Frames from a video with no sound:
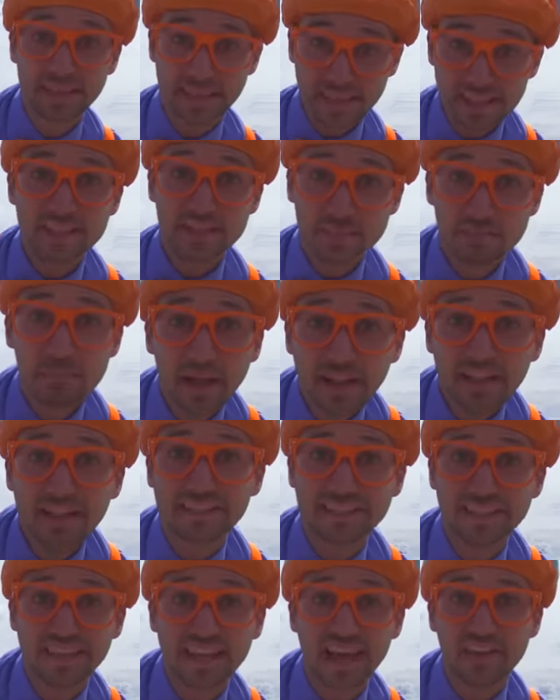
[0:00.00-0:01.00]
Let's spell it
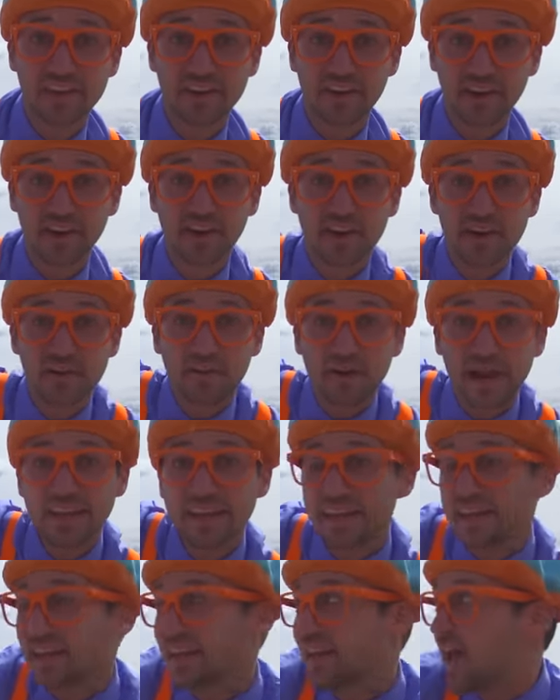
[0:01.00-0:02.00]
together.
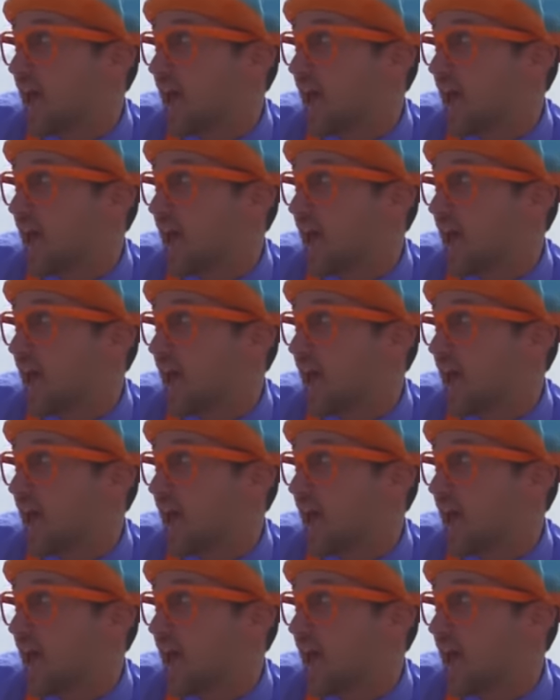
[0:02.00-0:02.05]
Ready?